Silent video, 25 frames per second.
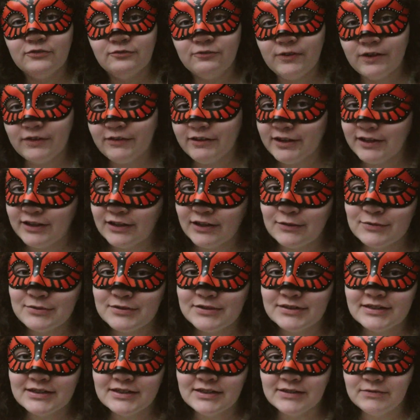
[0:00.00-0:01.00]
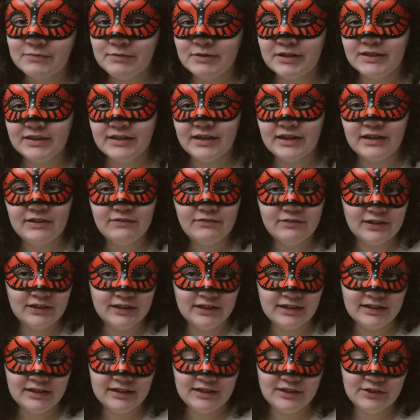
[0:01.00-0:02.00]
very closely with a
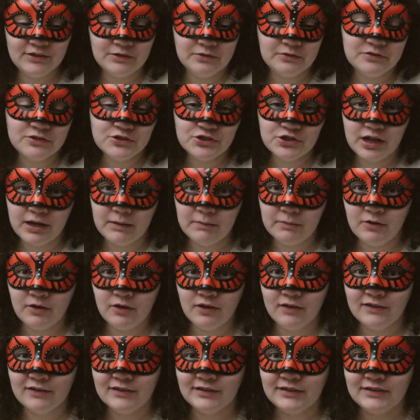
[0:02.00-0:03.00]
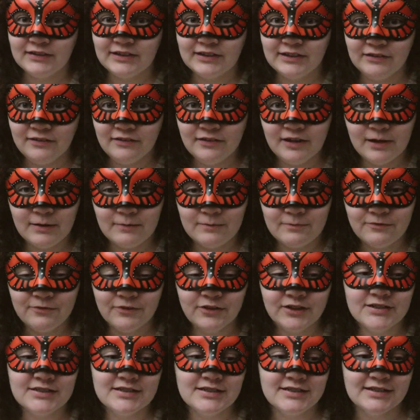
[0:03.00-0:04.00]
really cute shop called Lil
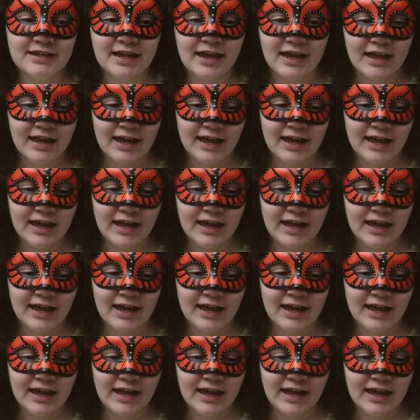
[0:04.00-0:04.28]
Comforts,